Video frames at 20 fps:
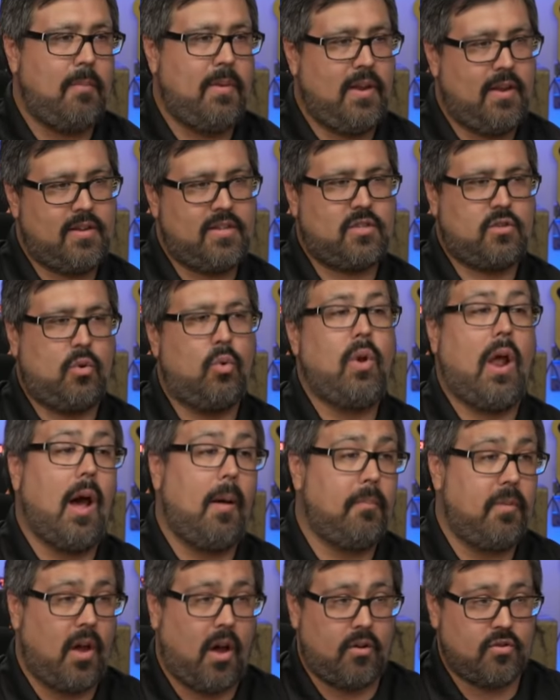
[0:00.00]
It's called
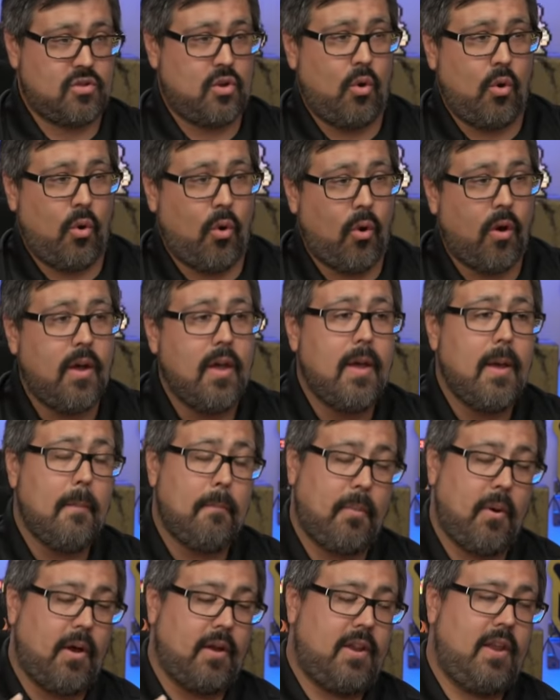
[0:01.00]
Amdahl's law.
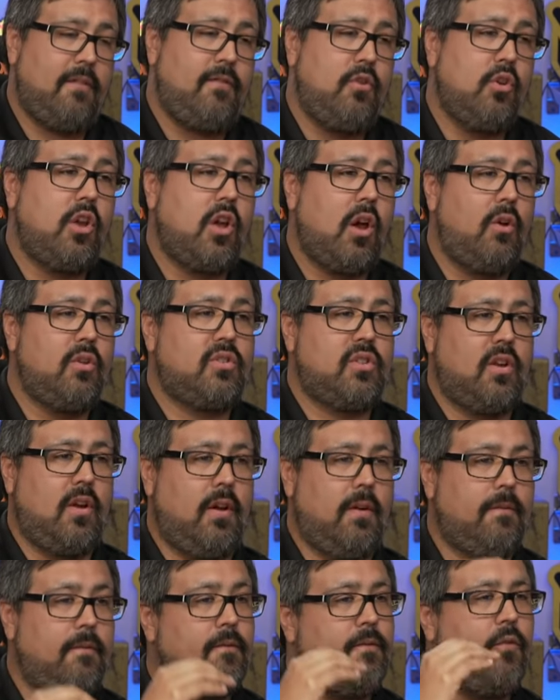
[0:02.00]
But if you go to
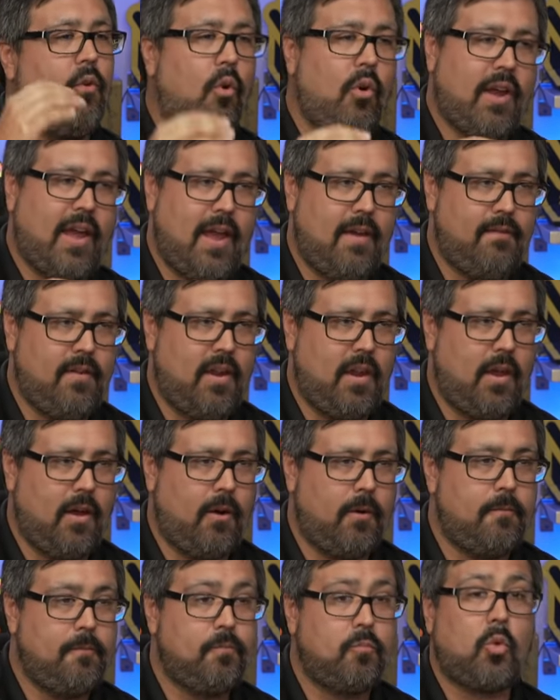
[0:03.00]
4K
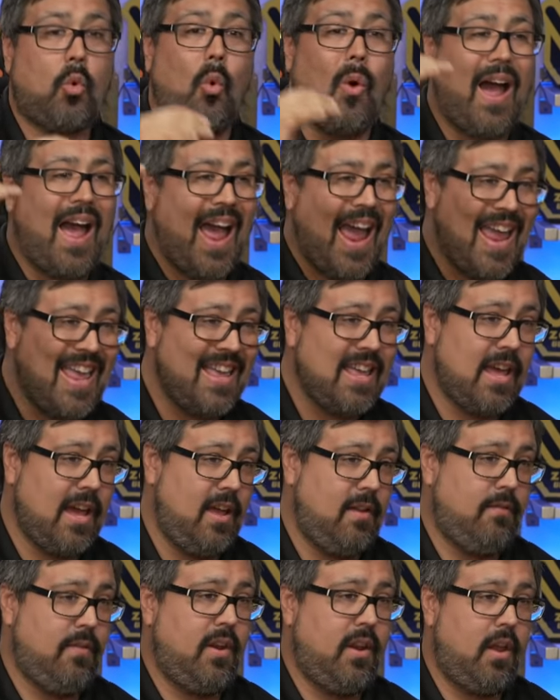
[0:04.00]
video, or 8K
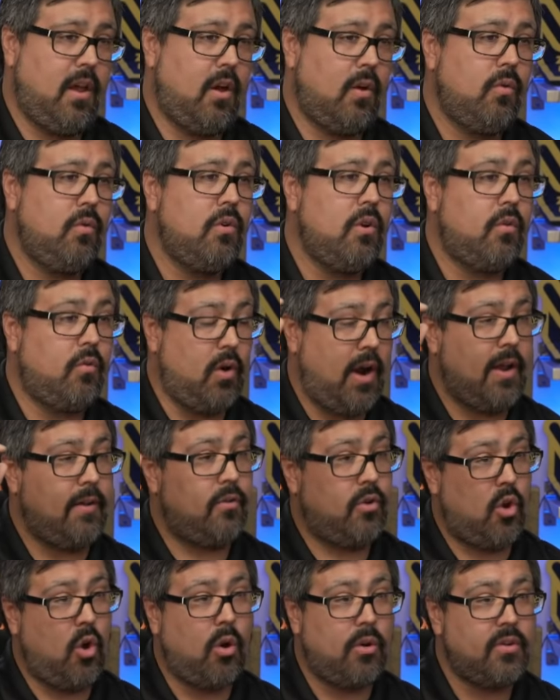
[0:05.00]
video, right,
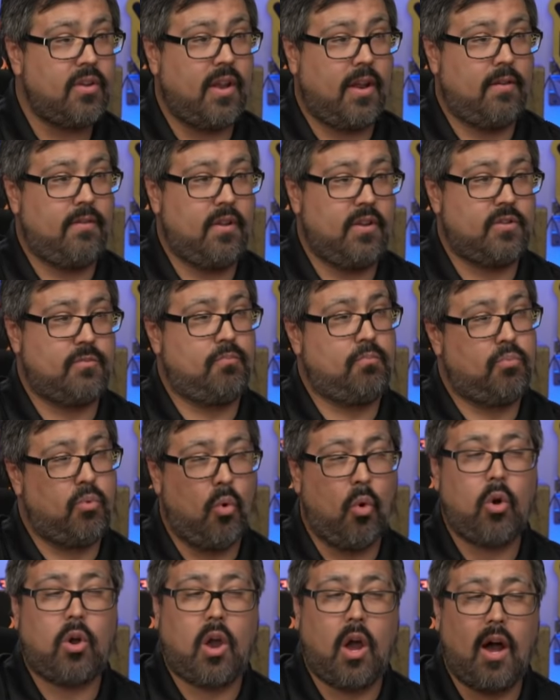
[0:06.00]
content that's
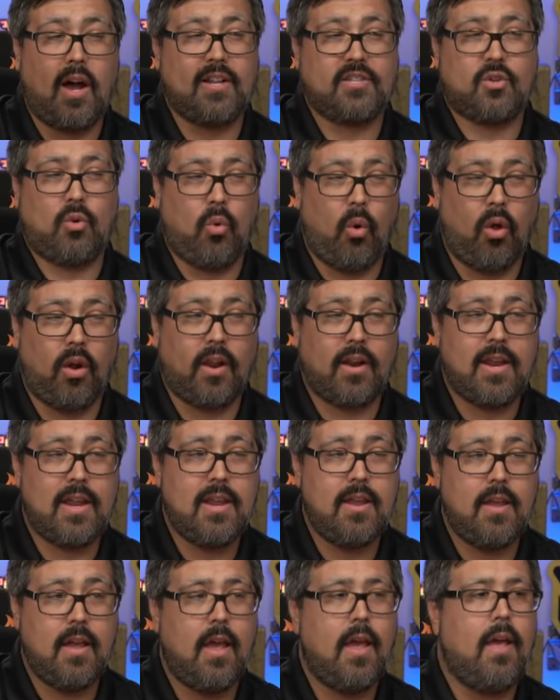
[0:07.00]
broadcast quality,
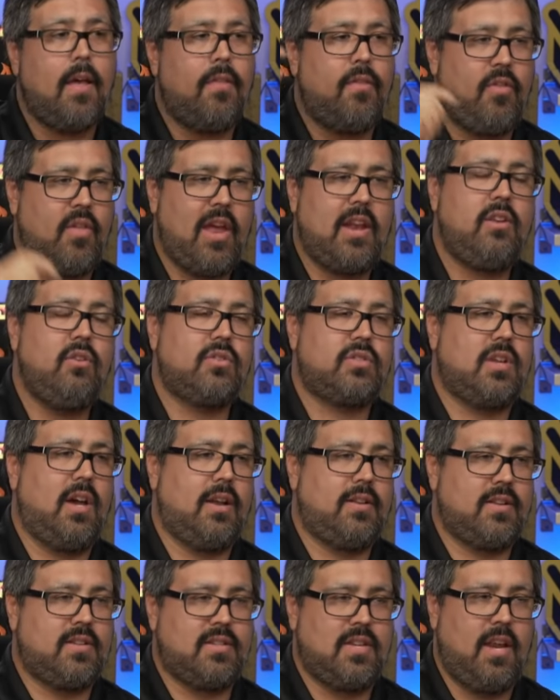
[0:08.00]
then you start
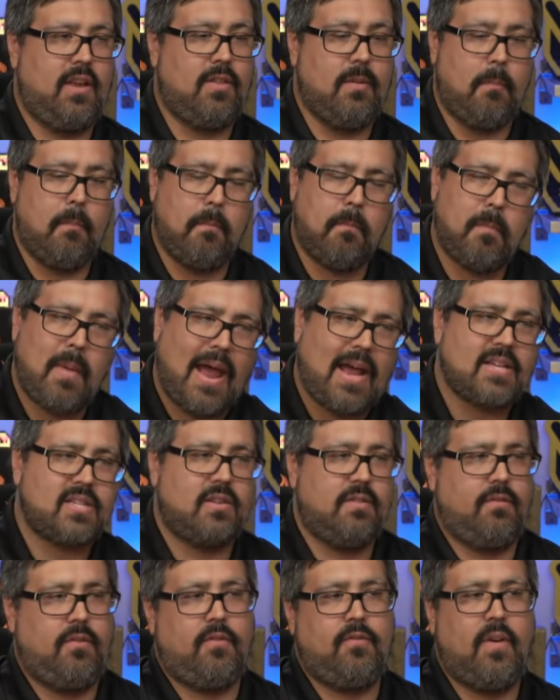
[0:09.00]
to see the
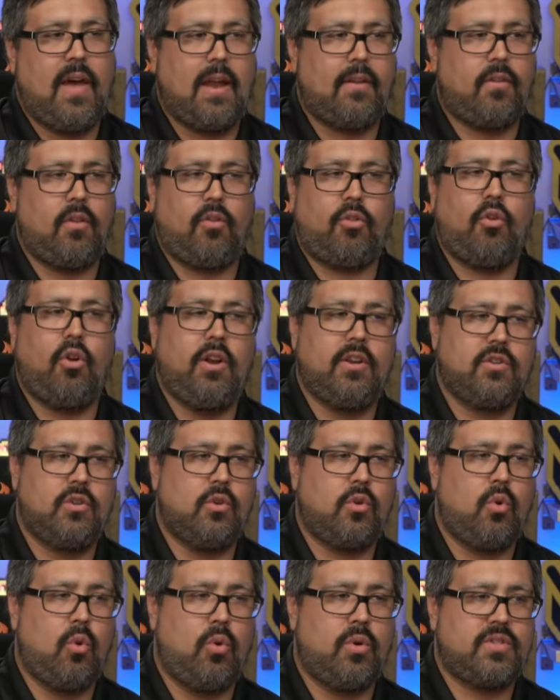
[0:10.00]
massive effect that 32
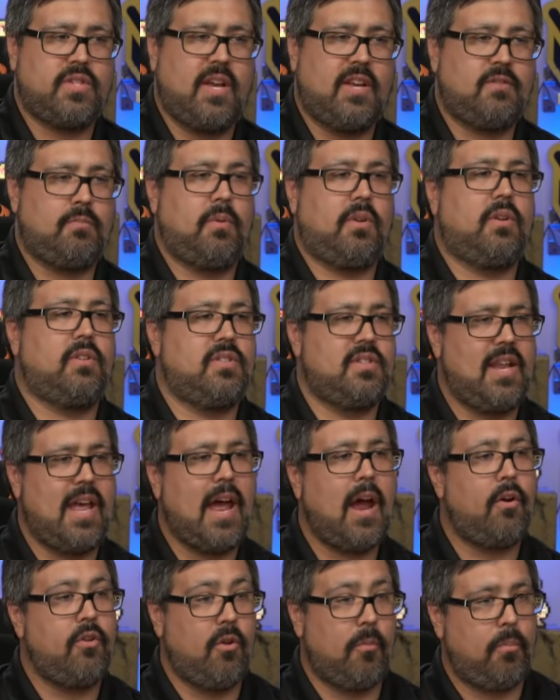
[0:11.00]
cores has because
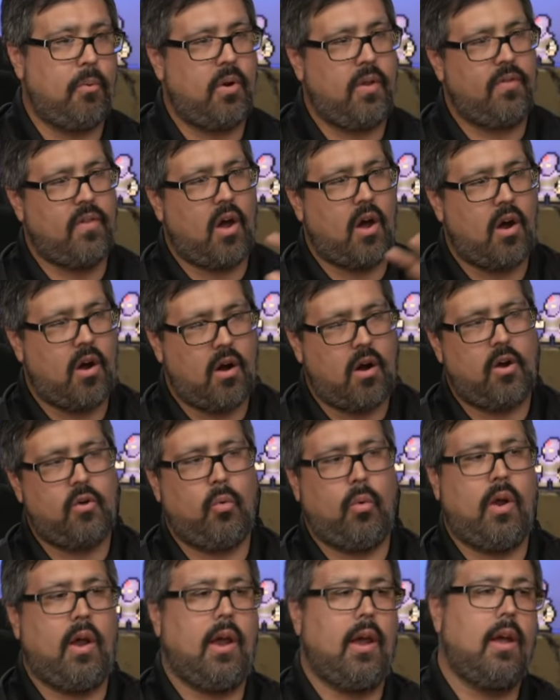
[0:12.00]
now you're putting the
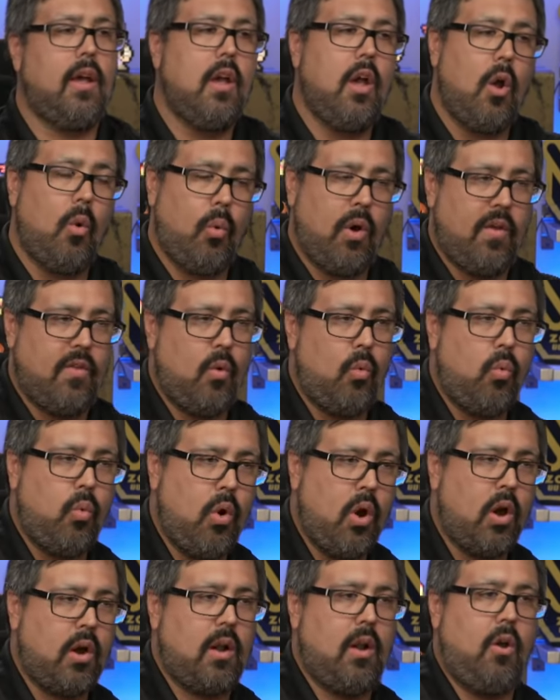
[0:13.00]
hardware where the
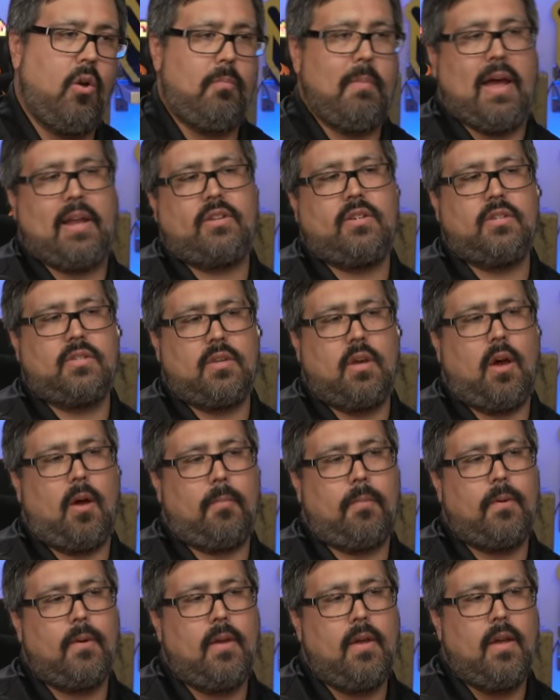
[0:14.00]
workload matches up.
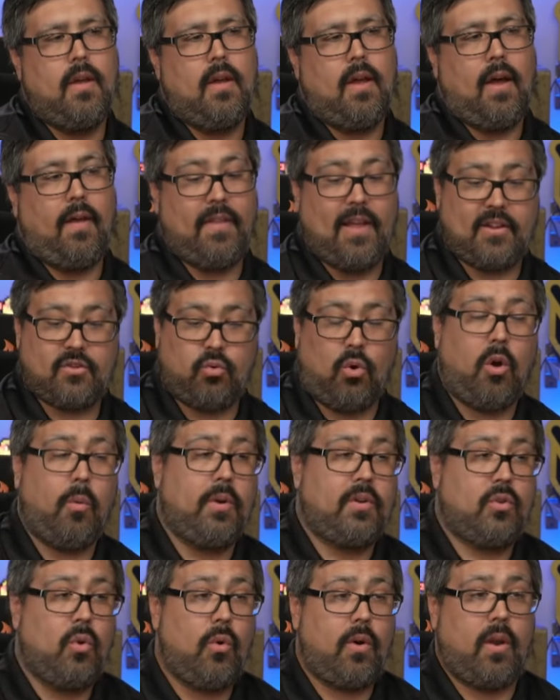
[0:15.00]
Nice. And that's why we're
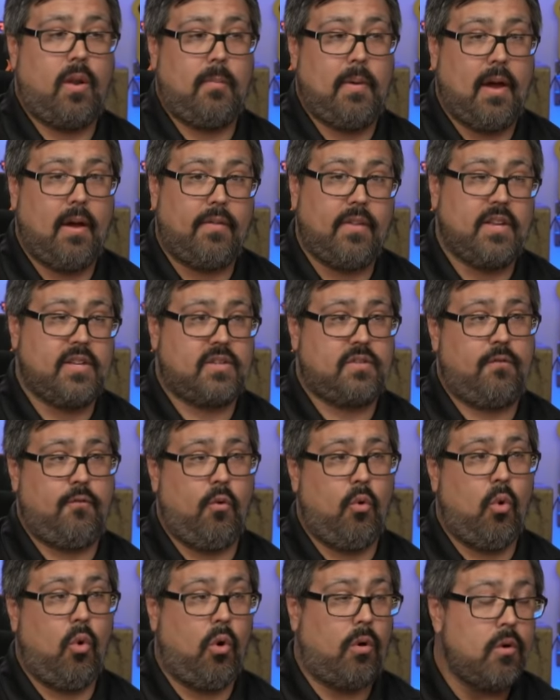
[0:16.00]
talking about this
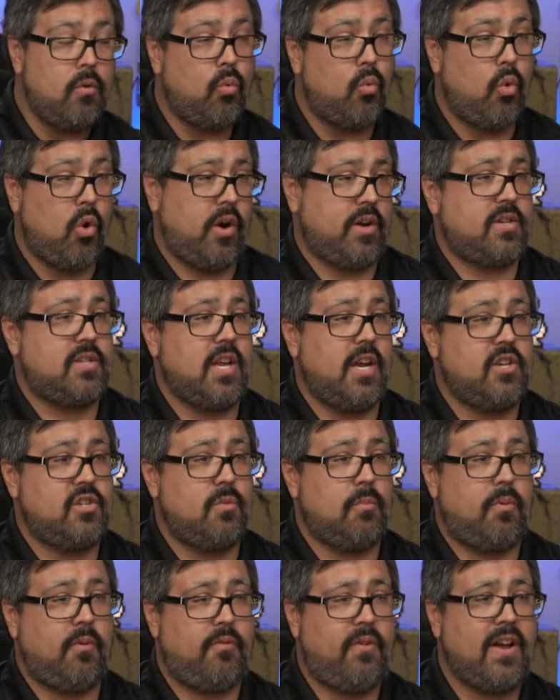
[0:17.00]
for workstation
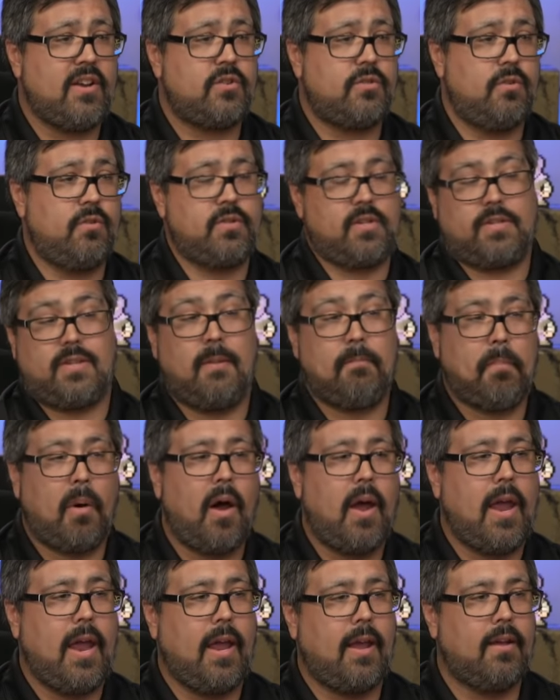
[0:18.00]
professionals because they're
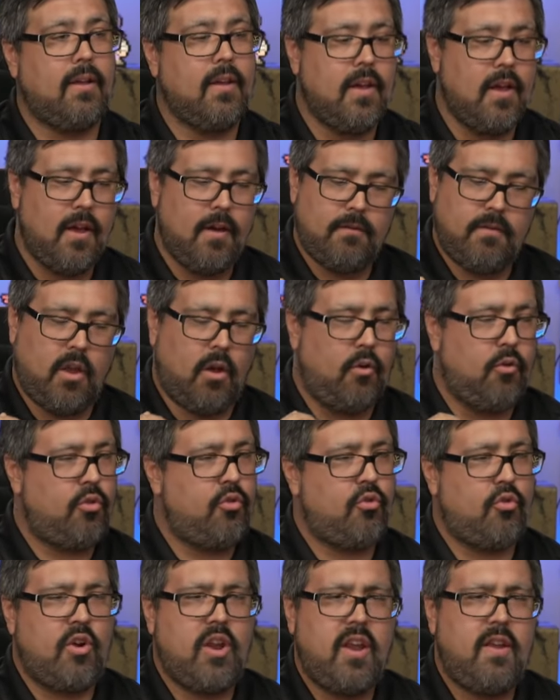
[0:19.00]
buying, you know,
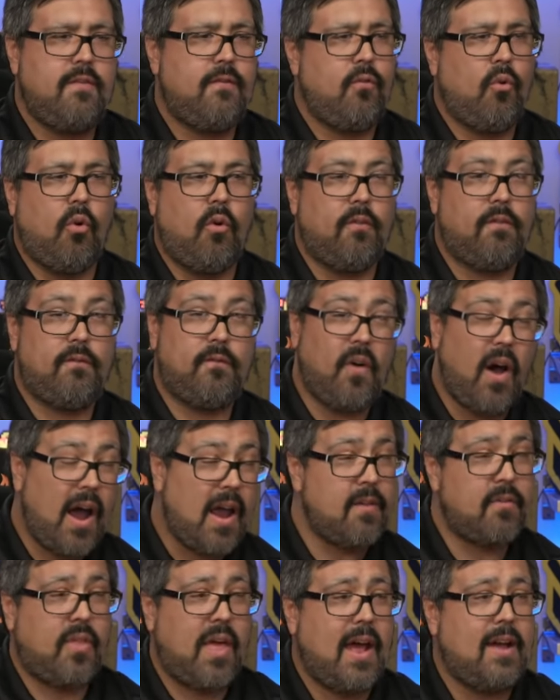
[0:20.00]
three, four,
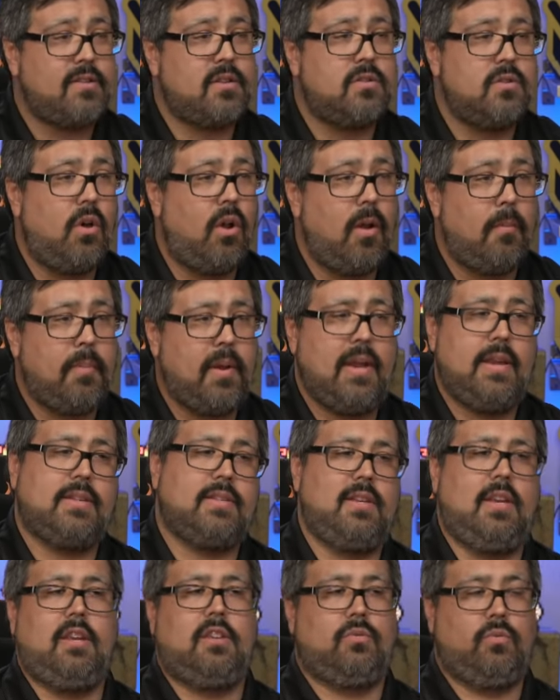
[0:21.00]
five thousand dollar
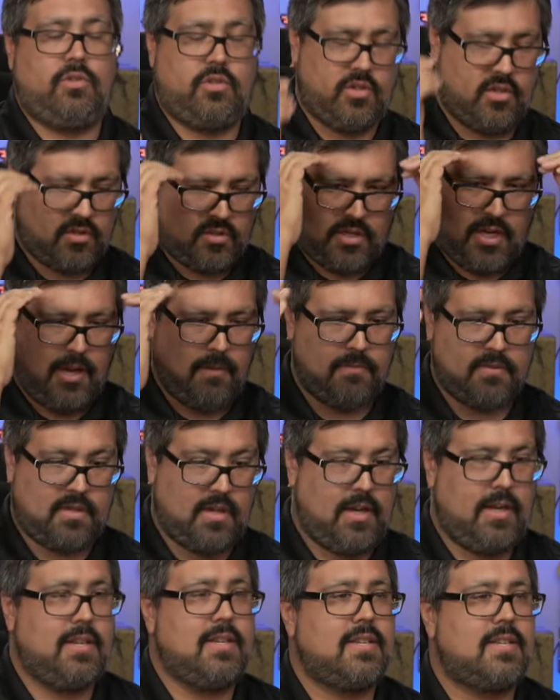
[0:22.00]
PCs, which just seems
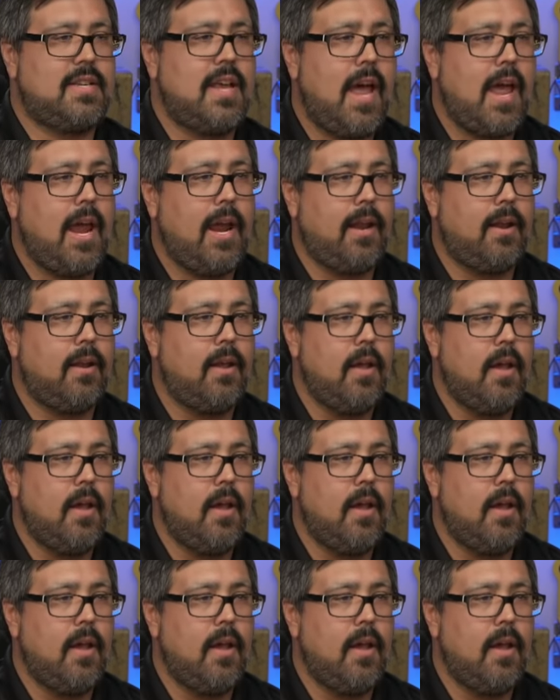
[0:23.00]
insane.